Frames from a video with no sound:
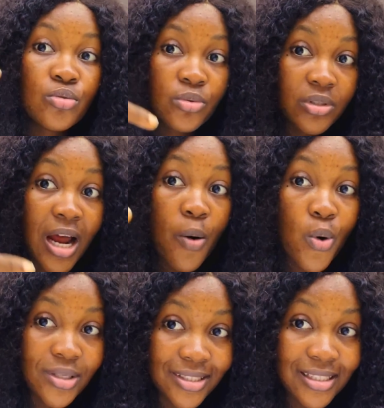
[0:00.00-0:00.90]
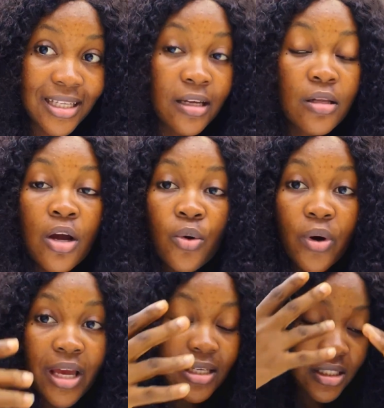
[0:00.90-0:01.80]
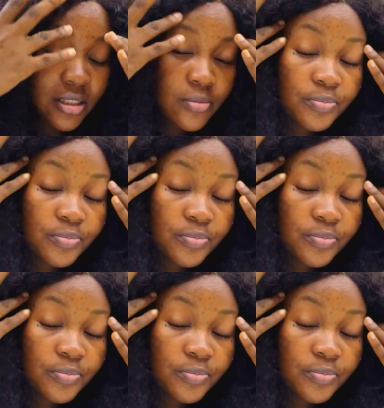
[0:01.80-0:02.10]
You will now understand why you actually